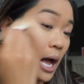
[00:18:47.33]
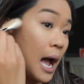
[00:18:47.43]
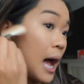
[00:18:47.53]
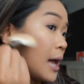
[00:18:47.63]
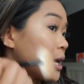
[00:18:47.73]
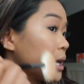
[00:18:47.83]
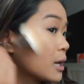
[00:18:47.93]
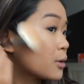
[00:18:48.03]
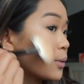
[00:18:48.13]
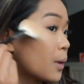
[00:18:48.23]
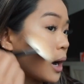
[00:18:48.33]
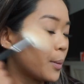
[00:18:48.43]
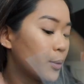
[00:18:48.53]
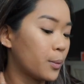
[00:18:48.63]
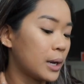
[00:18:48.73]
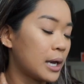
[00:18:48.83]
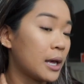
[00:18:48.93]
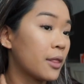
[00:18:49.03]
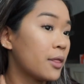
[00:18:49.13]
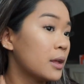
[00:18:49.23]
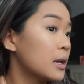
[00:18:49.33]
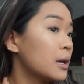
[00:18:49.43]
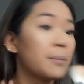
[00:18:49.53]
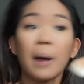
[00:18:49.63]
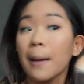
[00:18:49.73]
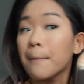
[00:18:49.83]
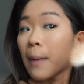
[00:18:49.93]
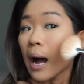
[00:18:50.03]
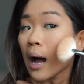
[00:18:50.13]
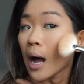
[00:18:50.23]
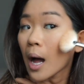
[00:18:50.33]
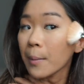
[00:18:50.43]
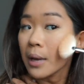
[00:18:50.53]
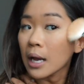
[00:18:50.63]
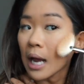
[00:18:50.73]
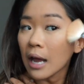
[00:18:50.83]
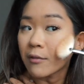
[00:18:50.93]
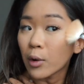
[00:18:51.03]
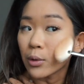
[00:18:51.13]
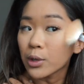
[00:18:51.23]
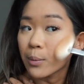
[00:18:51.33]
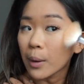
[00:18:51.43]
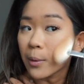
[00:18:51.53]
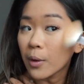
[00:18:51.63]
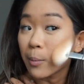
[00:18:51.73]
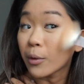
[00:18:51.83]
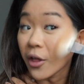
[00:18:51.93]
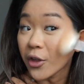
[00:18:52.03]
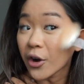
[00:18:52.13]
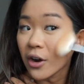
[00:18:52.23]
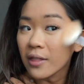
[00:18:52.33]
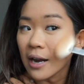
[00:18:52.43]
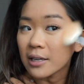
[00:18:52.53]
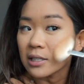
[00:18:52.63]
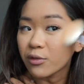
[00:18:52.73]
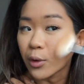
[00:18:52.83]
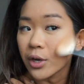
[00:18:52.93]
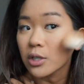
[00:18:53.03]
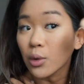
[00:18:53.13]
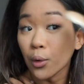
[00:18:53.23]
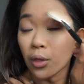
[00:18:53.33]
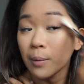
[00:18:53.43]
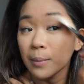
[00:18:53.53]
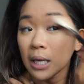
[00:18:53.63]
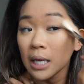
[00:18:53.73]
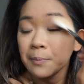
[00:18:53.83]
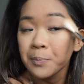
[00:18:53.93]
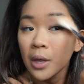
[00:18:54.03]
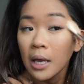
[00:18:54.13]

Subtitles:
I grew up with my mom, and I have an older brother that is 4 years older than me.